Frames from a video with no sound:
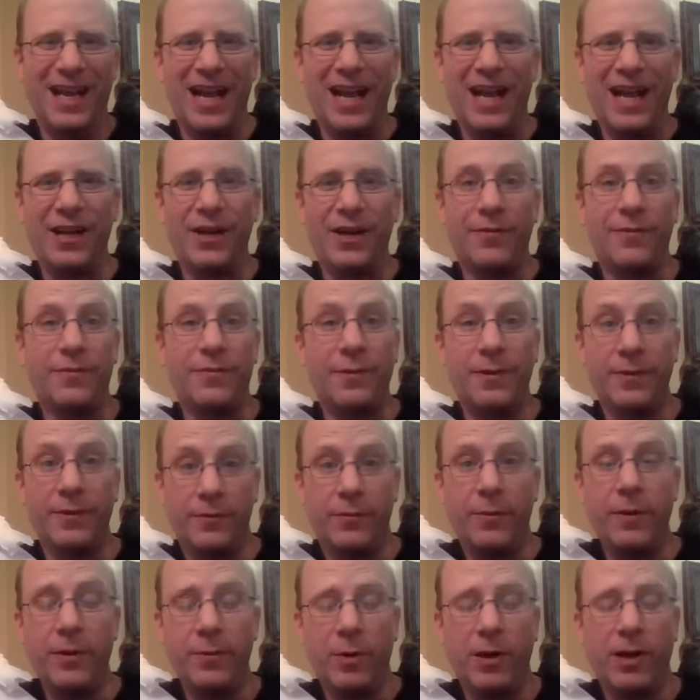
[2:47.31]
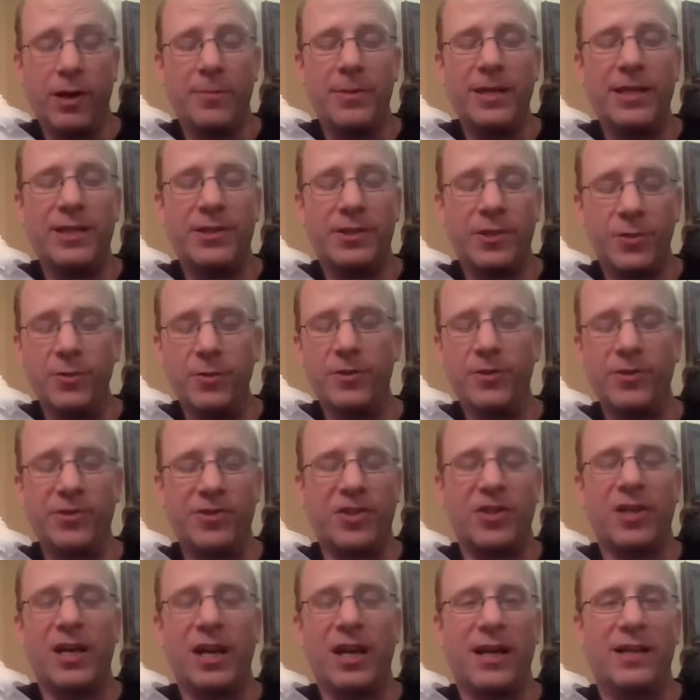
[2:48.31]
And if we want to be
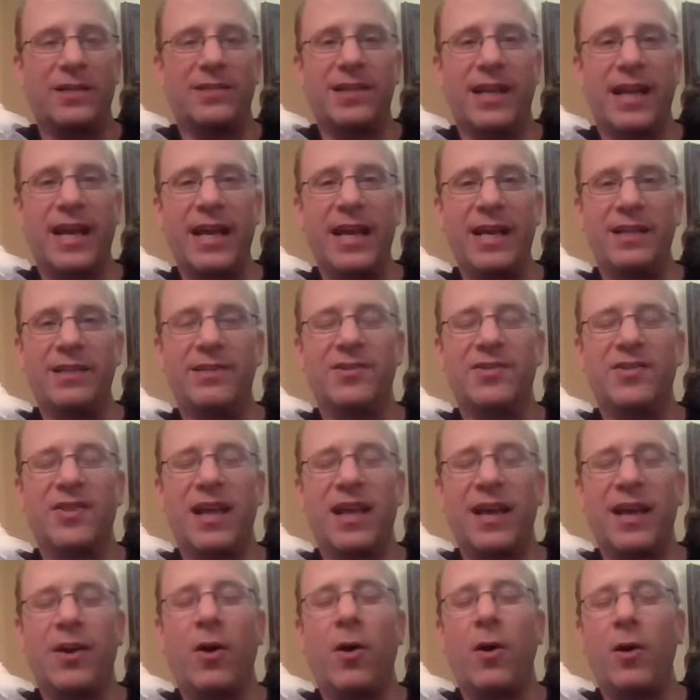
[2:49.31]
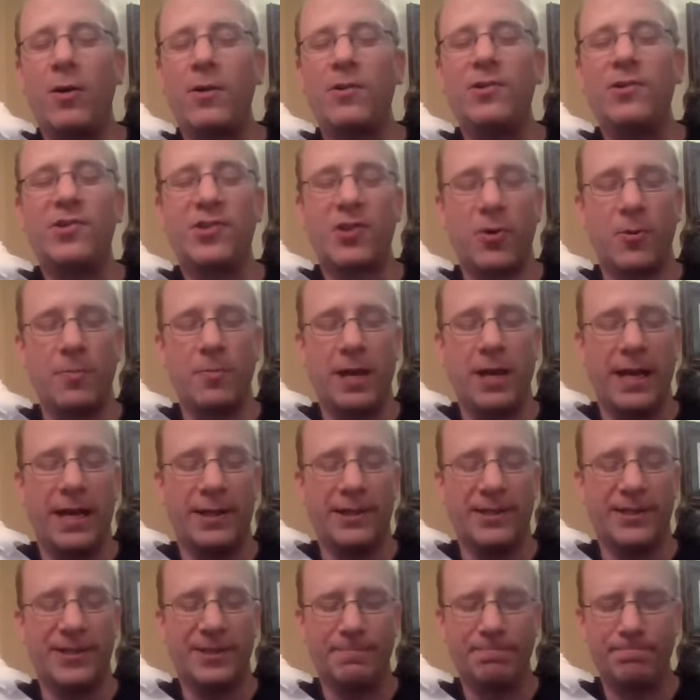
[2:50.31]
tools in God's hands, that also
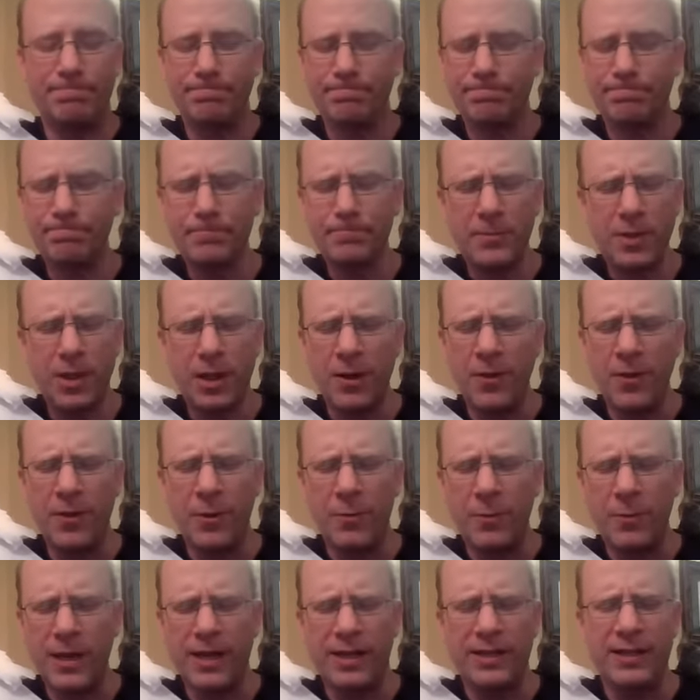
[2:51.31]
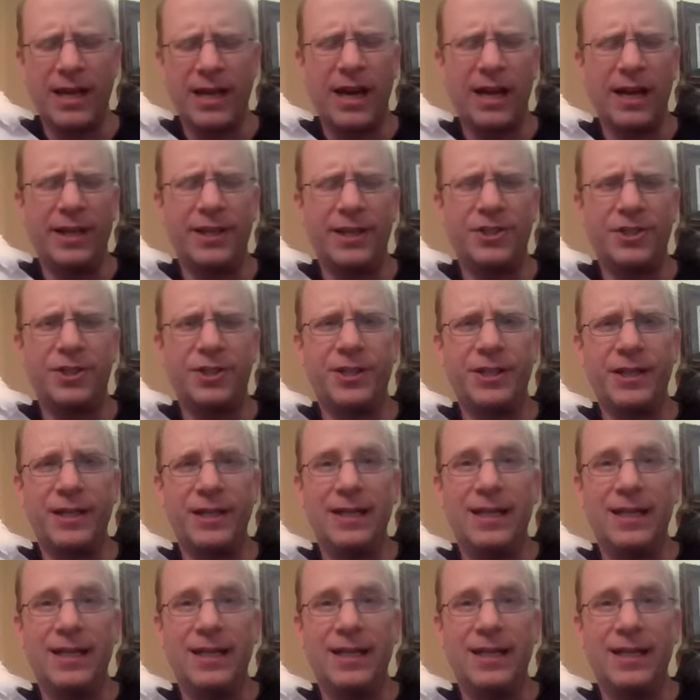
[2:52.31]
means that we acknowledge